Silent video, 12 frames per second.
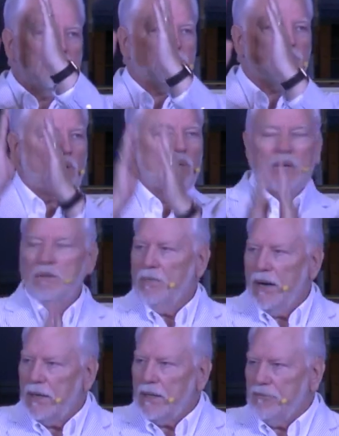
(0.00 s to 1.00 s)
broken
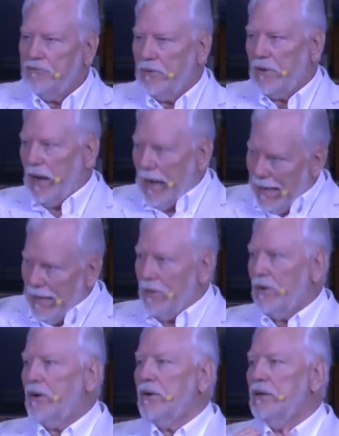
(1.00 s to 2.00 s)
body for
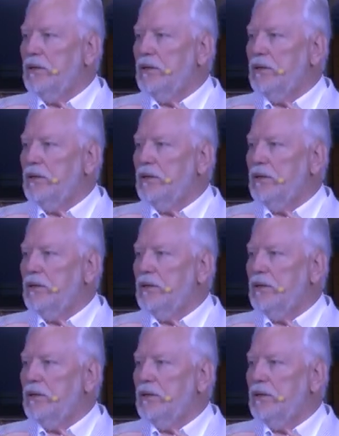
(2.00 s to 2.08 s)
our